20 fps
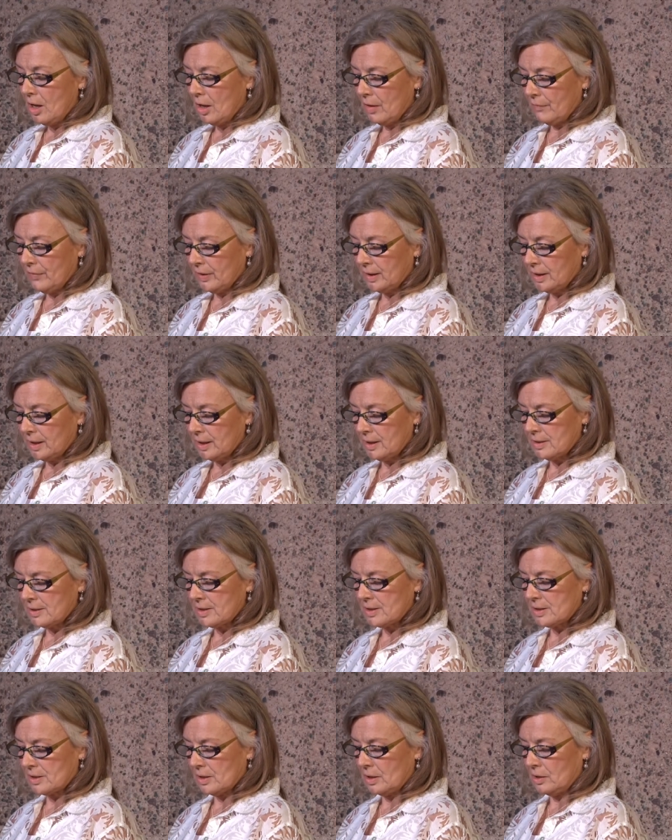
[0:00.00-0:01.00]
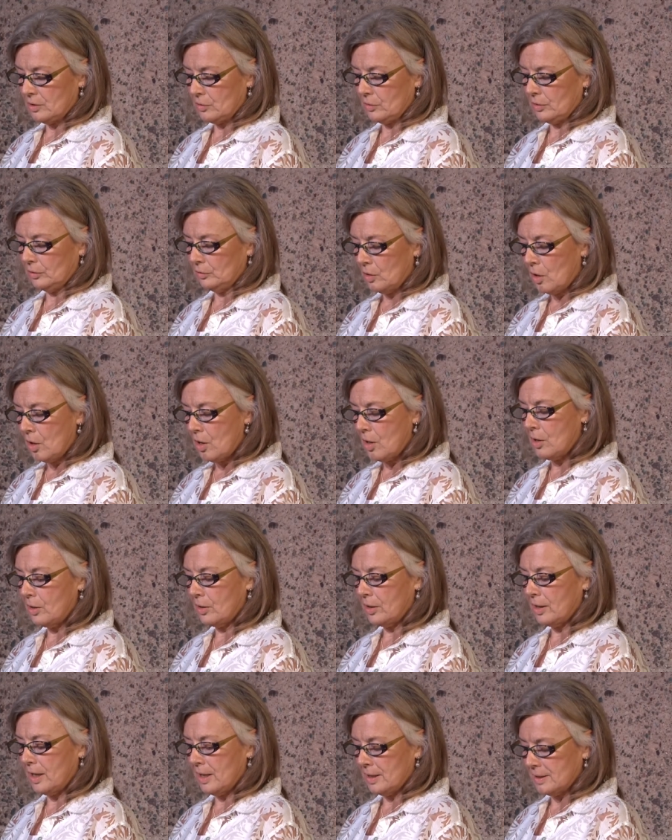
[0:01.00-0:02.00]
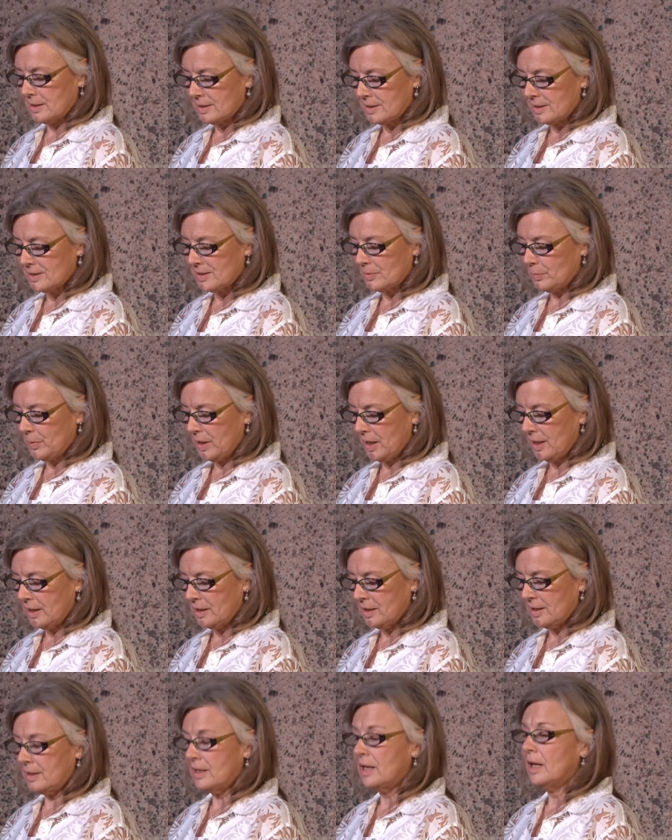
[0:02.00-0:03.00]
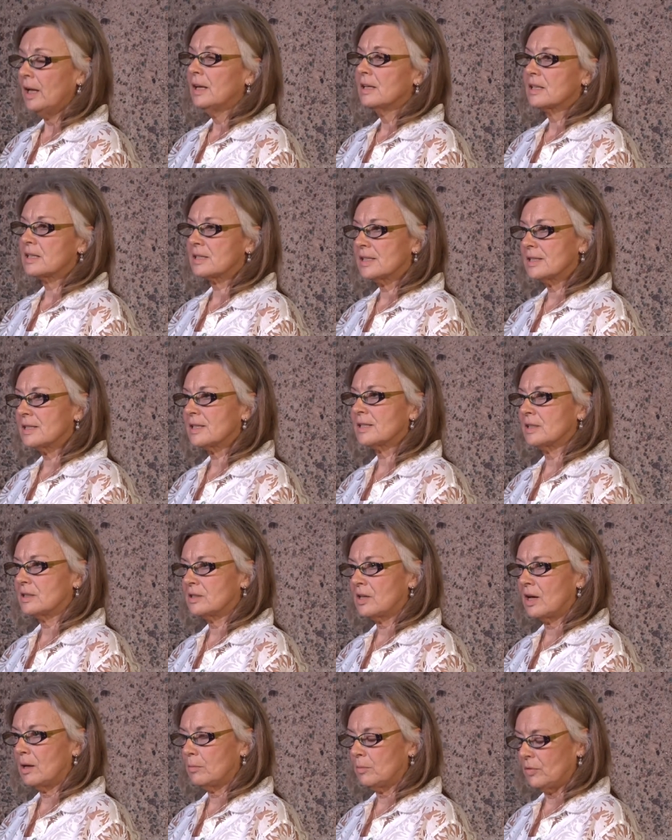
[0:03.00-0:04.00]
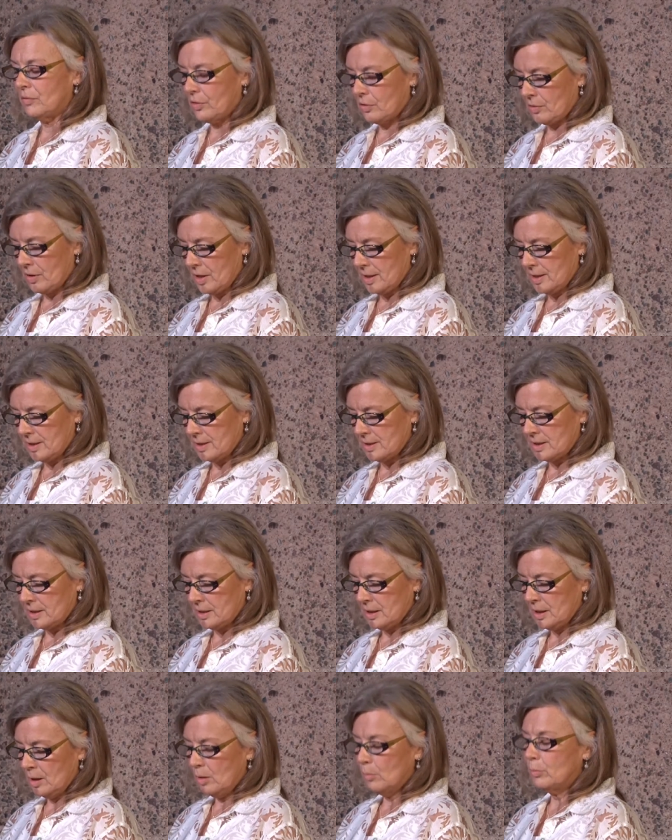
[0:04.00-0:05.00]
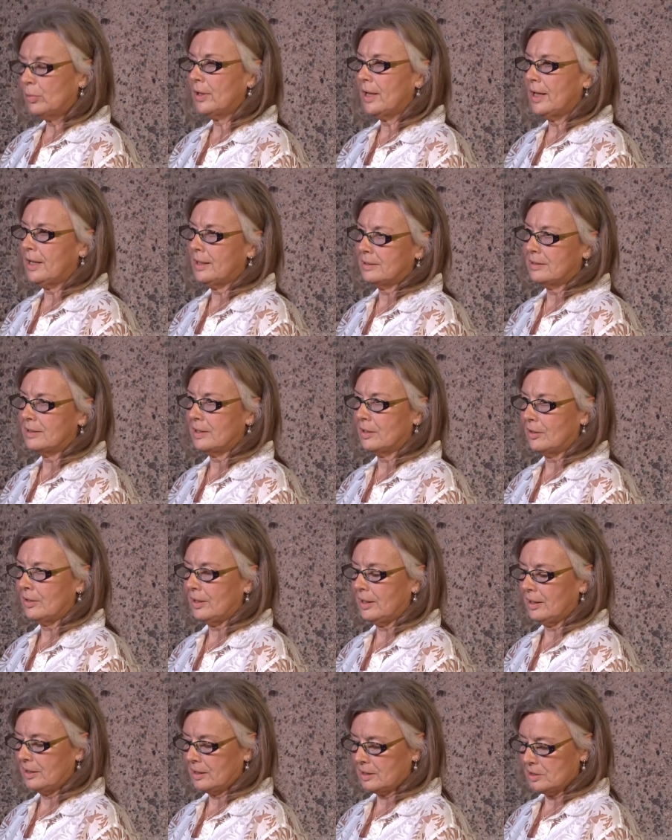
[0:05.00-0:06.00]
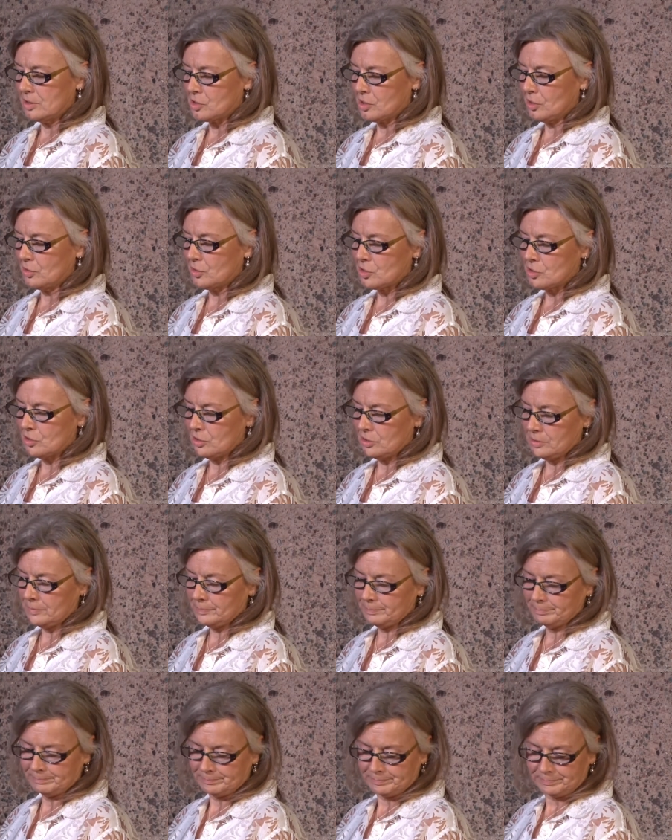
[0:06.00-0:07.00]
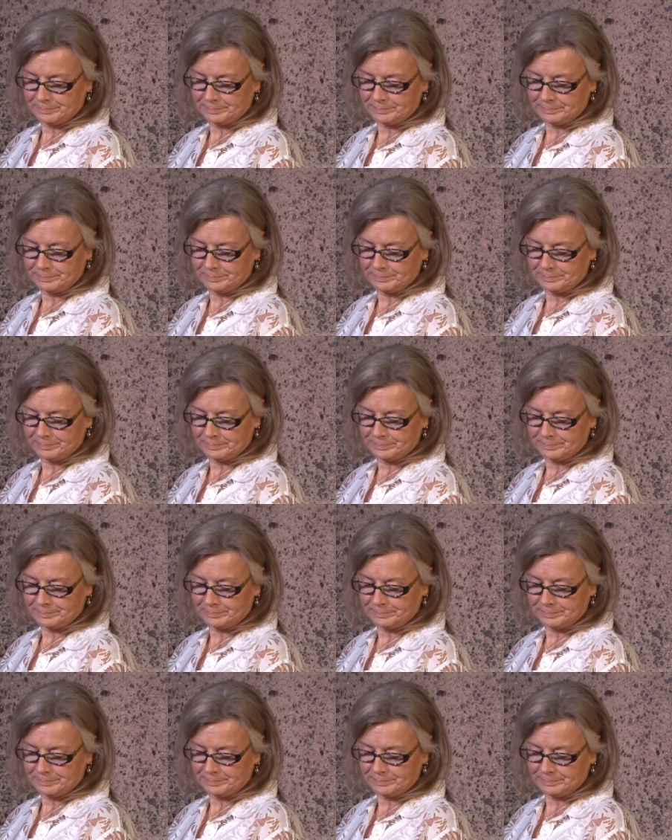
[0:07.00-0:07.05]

of a kiss under the long anticipated, since the time of Christ, planetary conjunction.